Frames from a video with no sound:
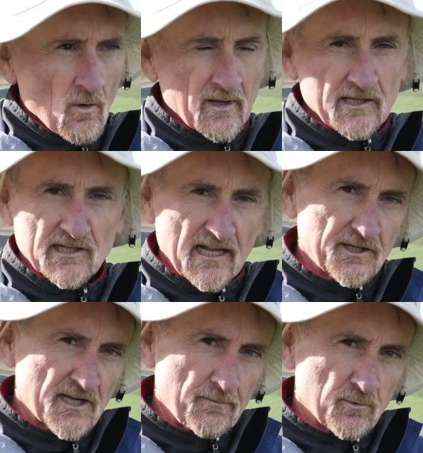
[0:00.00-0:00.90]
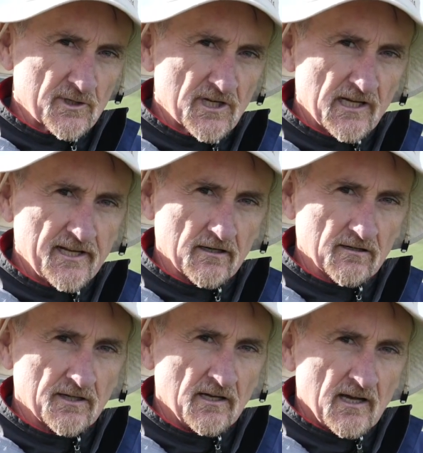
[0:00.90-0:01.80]
When this landscape was
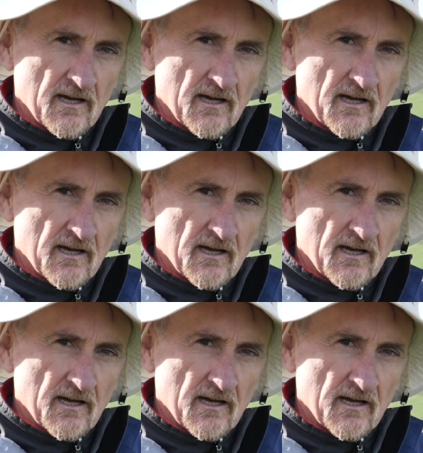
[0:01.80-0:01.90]
cleared,